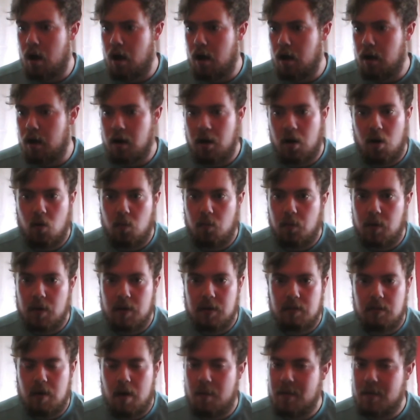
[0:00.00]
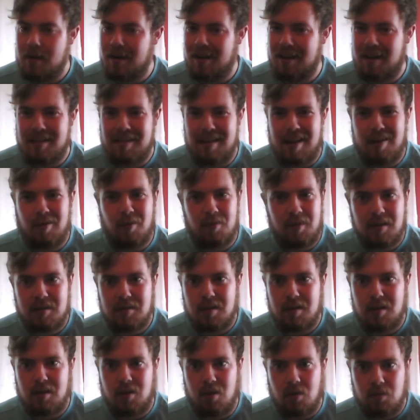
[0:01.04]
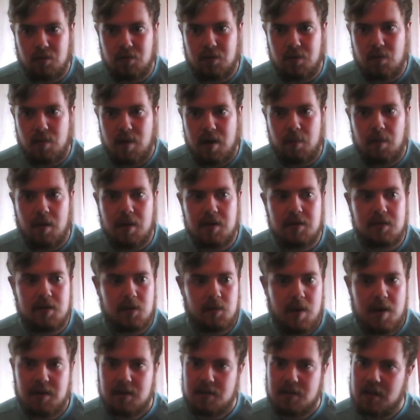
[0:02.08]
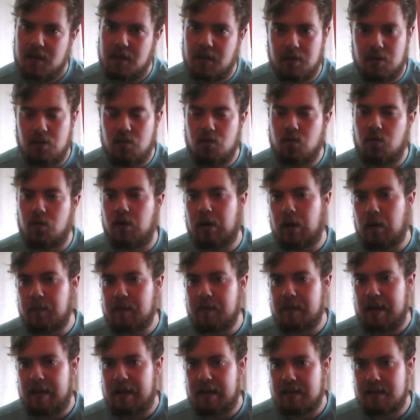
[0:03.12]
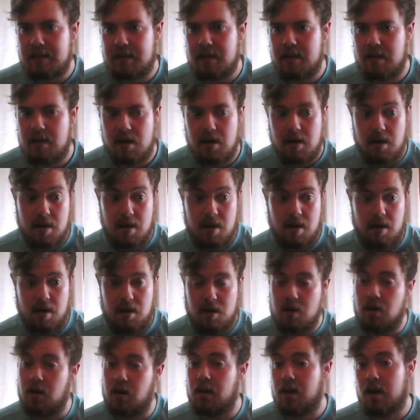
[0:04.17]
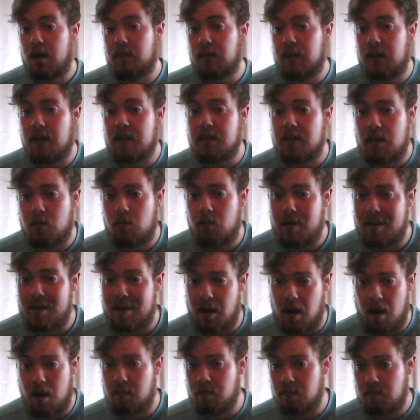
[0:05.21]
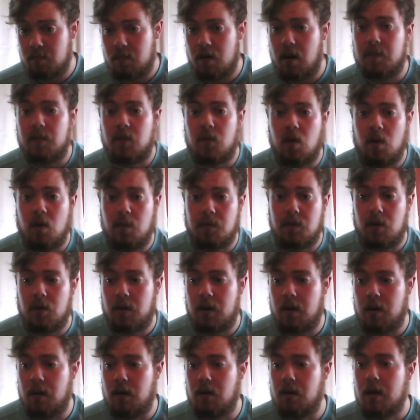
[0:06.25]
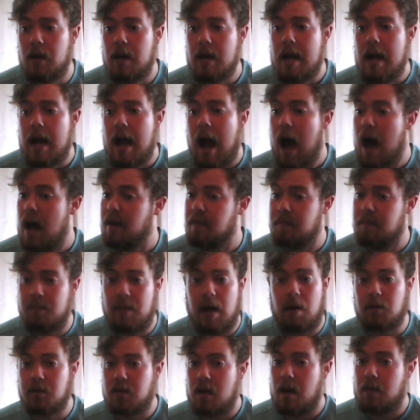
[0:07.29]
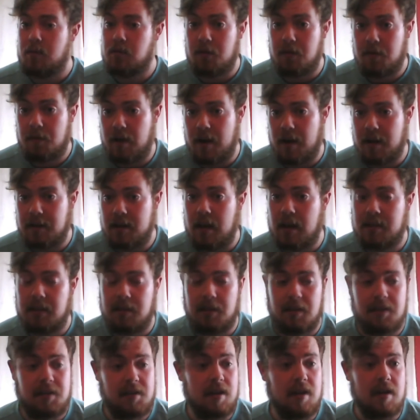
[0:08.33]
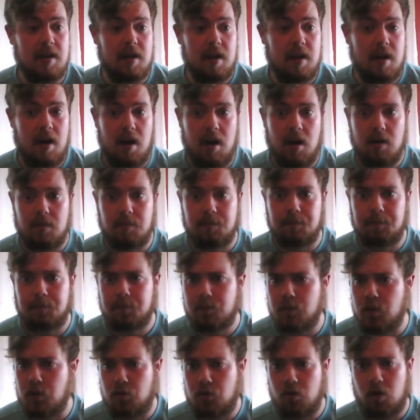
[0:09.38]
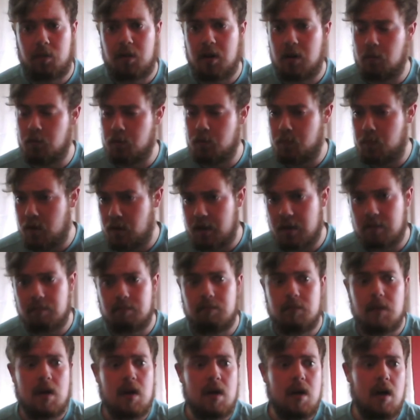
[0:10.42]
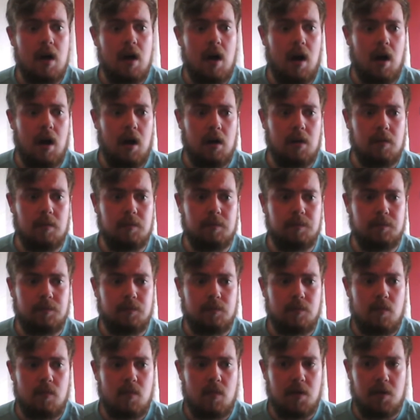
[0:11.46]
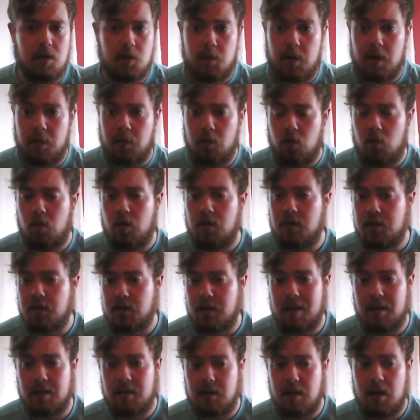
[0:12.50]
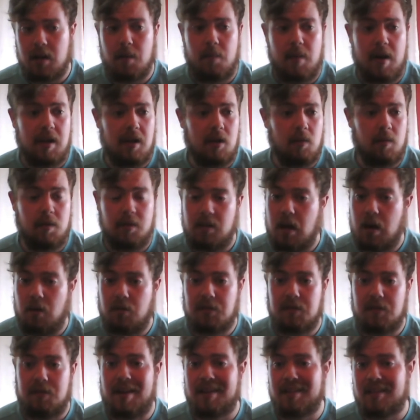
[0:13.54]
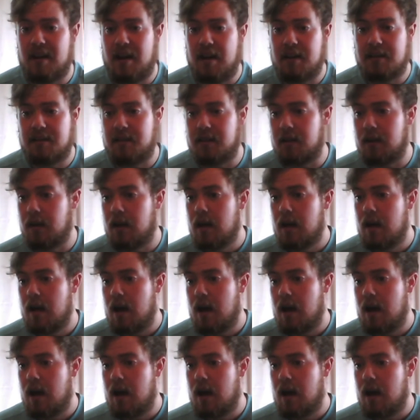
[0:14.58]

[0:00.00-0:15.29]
And I hope I don't think it's going to go too many places. It's basically saying, you want to come to NXT, you're going to have to contend with me. I'm top dog here. And that was absolutely fantastic to see. The dropkick was brilliant. The springboard one that she hit Bayley with, that was fantastic.